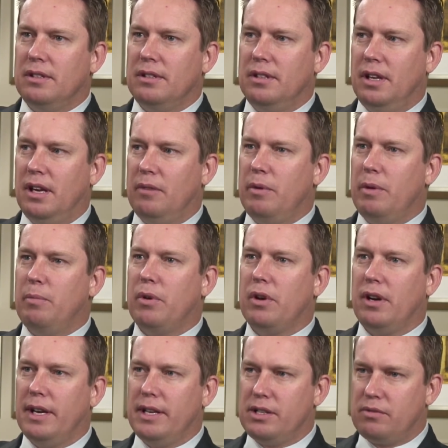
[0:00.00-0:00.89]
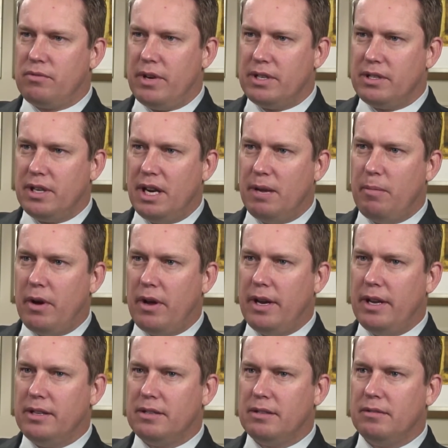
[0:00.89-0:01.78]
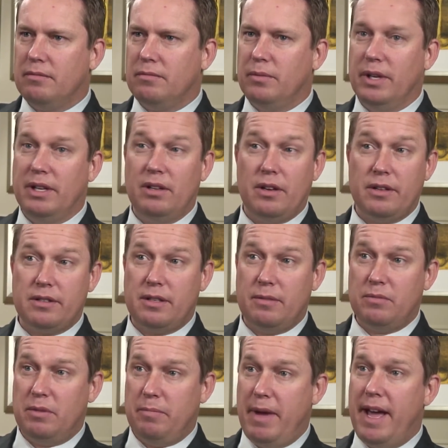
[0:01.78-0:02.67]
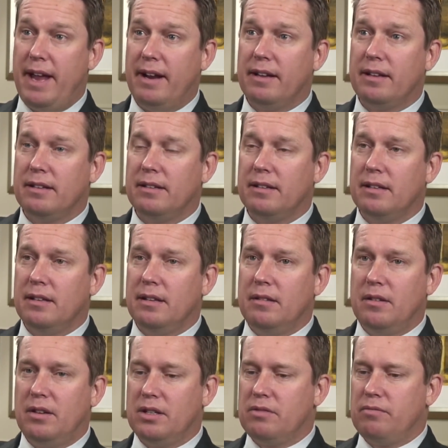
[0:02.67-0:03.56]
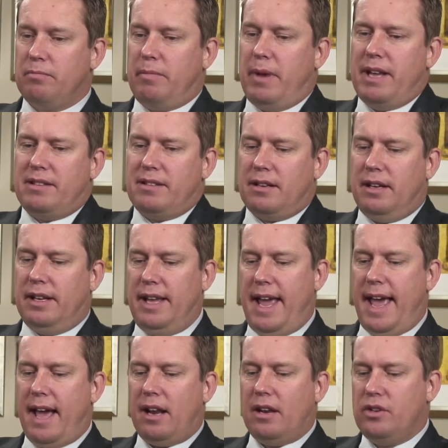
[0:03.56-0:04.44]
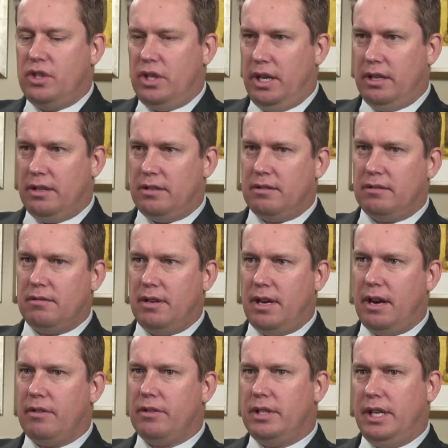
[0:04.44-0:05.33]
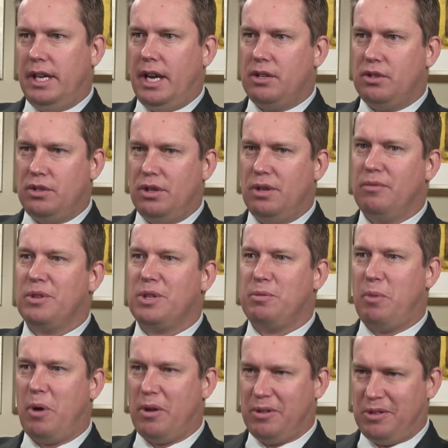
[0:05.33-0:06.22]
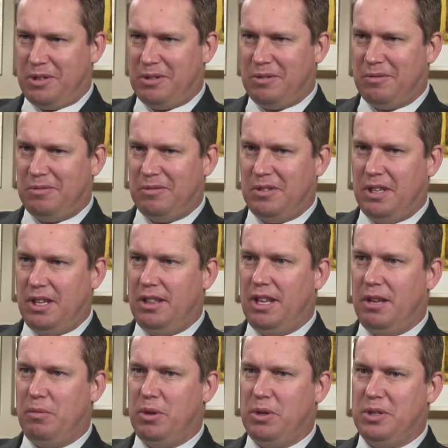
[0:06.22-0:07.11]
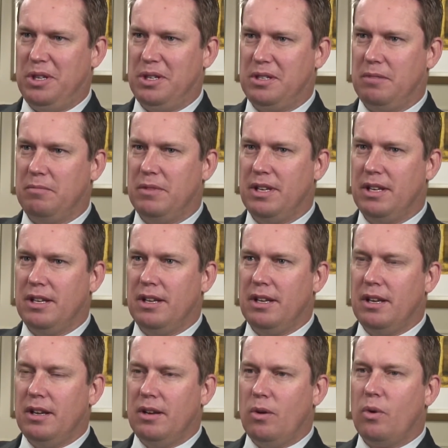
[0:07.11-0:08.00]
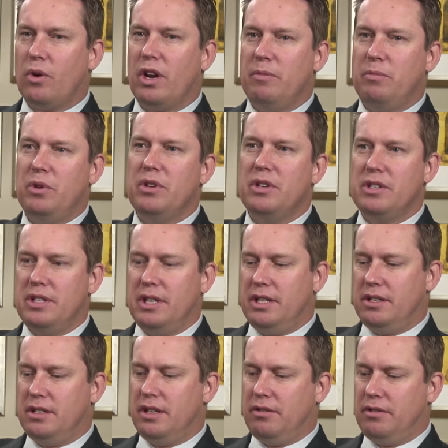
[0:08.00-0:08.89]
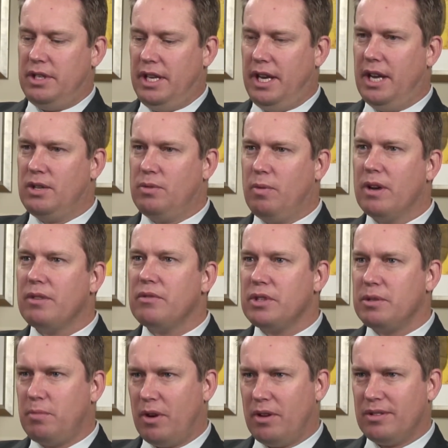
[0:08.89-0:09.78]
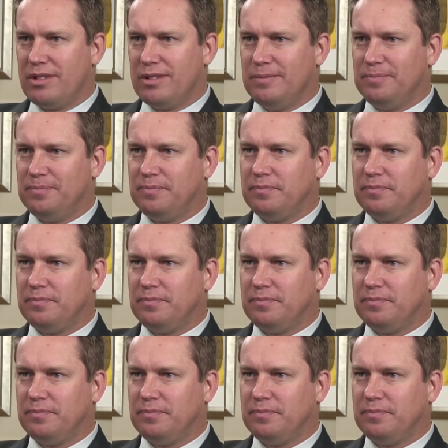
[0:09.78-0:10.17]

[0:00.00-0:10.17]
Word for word: You know, we put less stress on our bodies. We're not symptomatic, because basically allergies are a Th2 response in the immune system. Autoimmune diseases are a Th1 response.